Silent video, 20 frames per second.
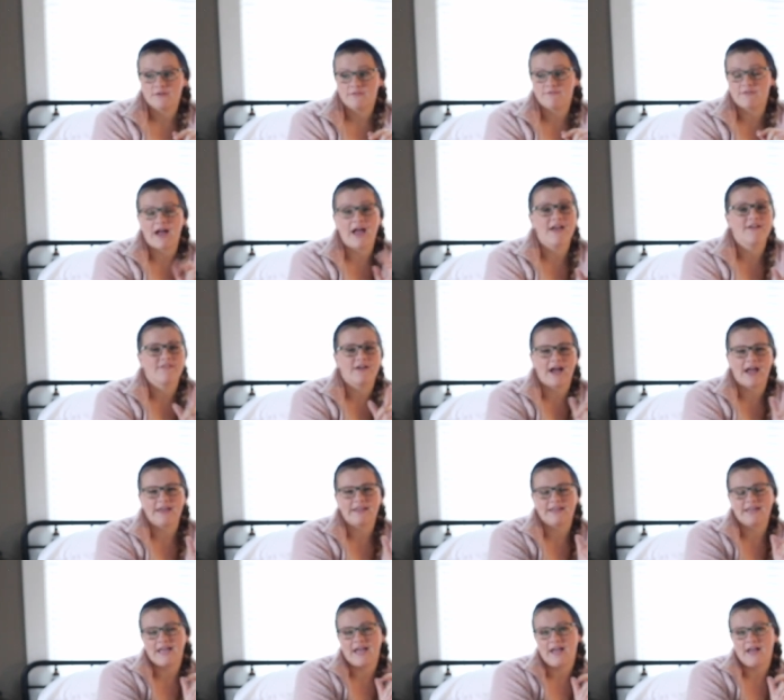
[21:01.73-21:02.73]
5
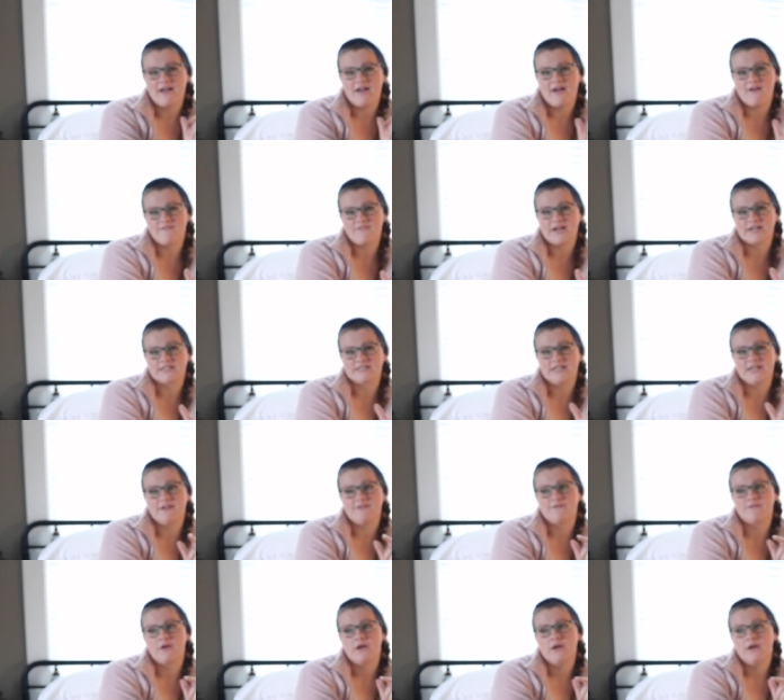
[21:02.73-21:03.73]
highly
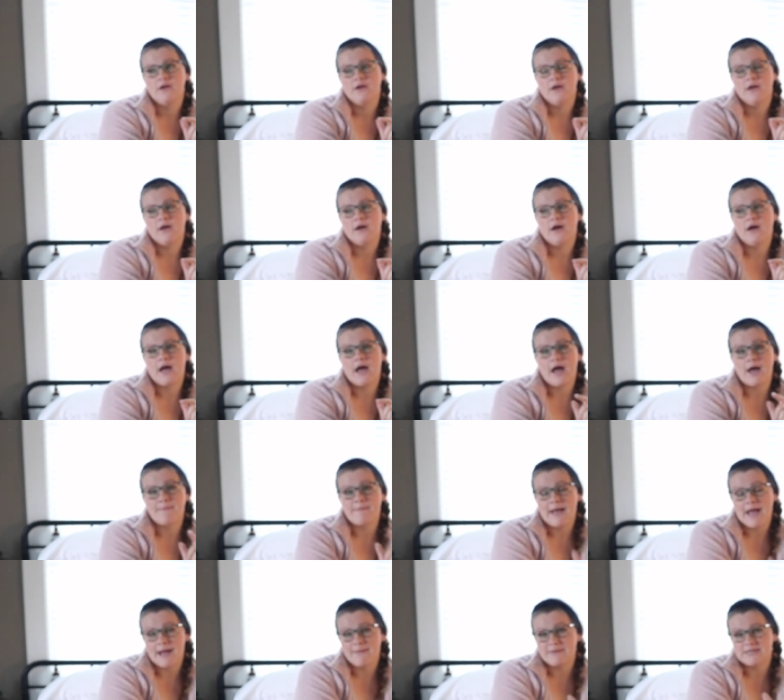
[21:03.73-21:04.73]
effective
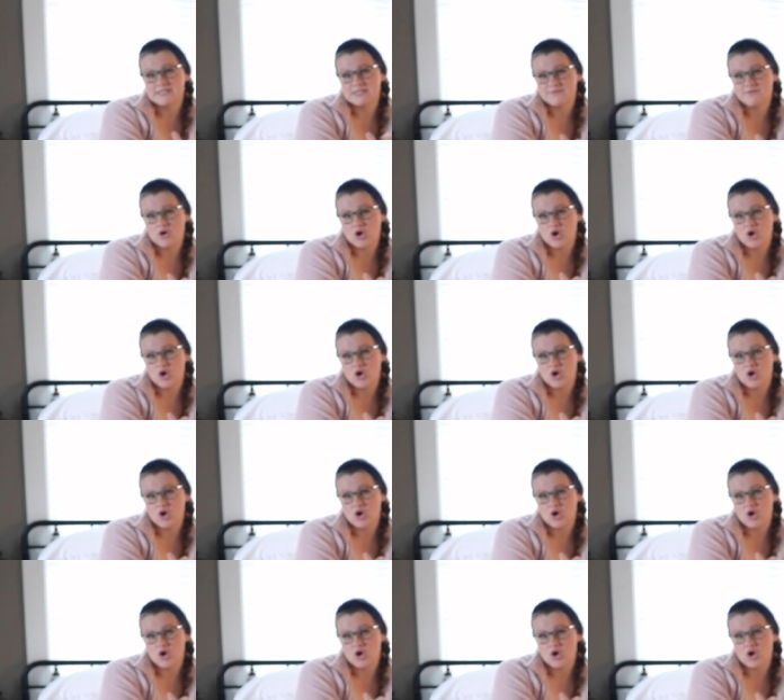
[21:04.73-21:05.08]
habits of a